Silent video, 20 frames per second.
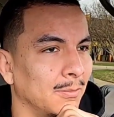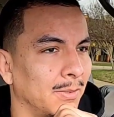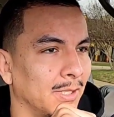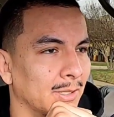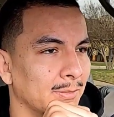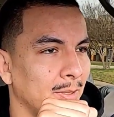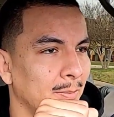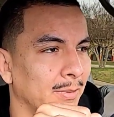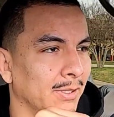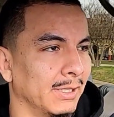
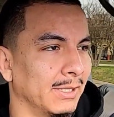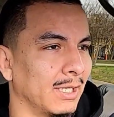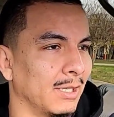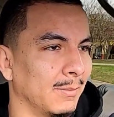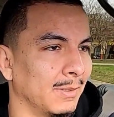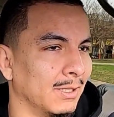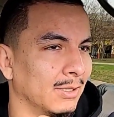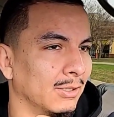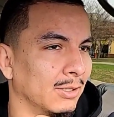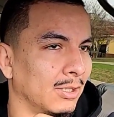because my buddy
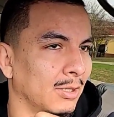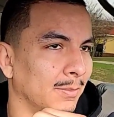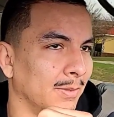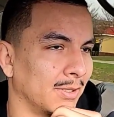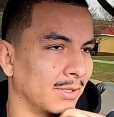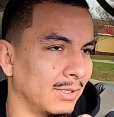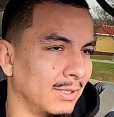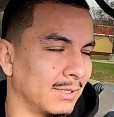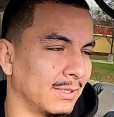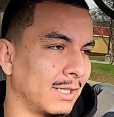gave me the hookup
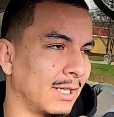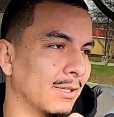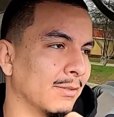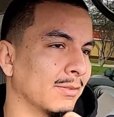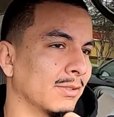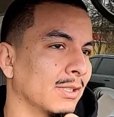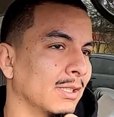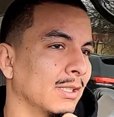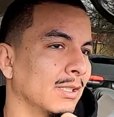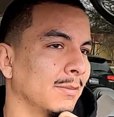on the
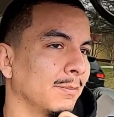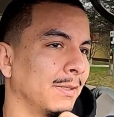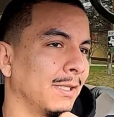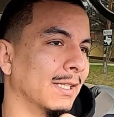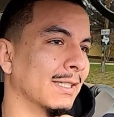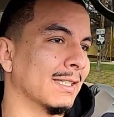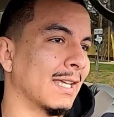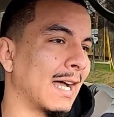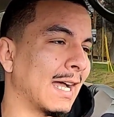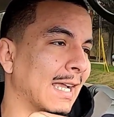discount
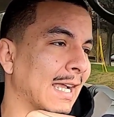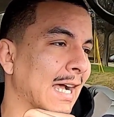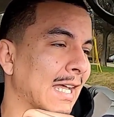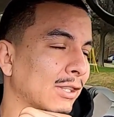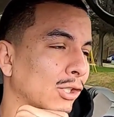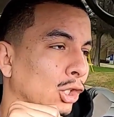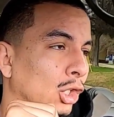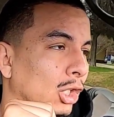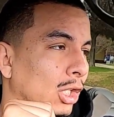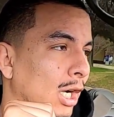because I
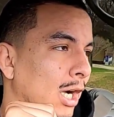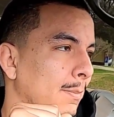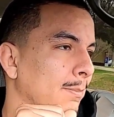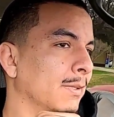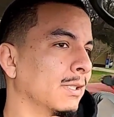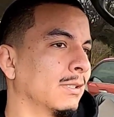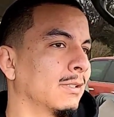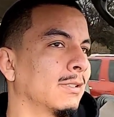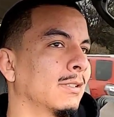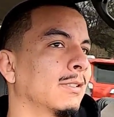got the hookup.
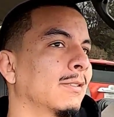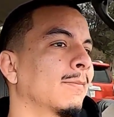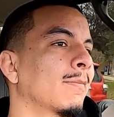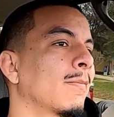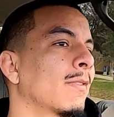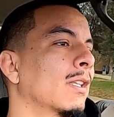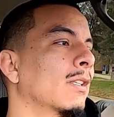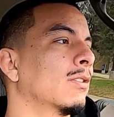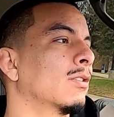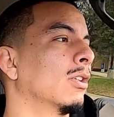
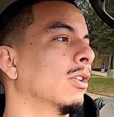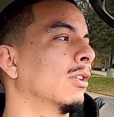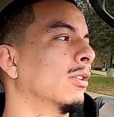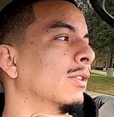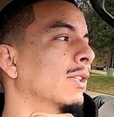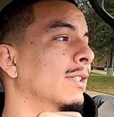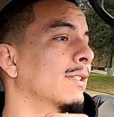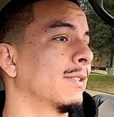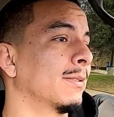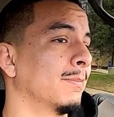
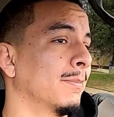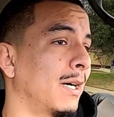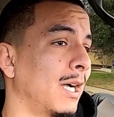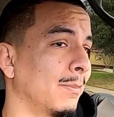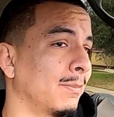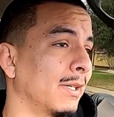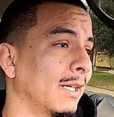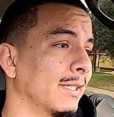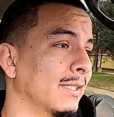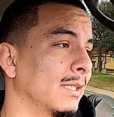So this is
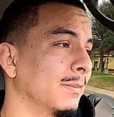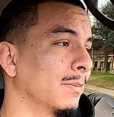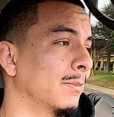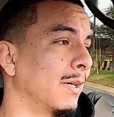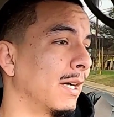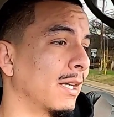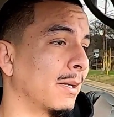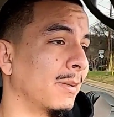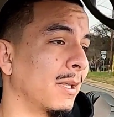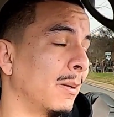my price. Keep in
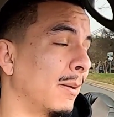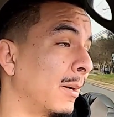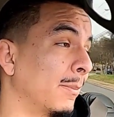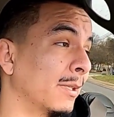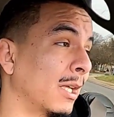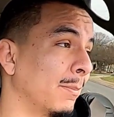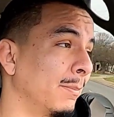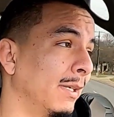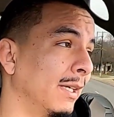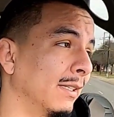mind,
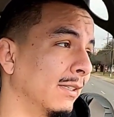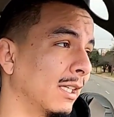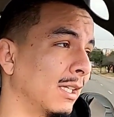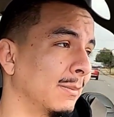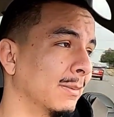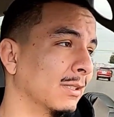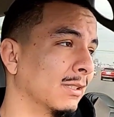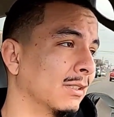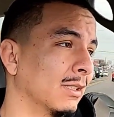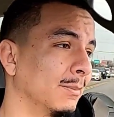I'm not paying
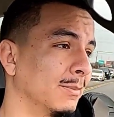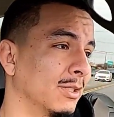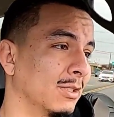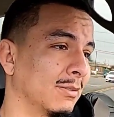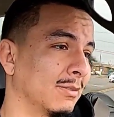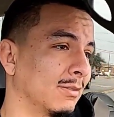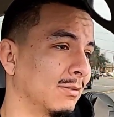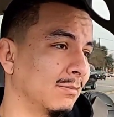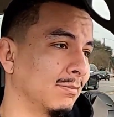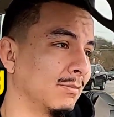labor. I'm
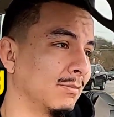just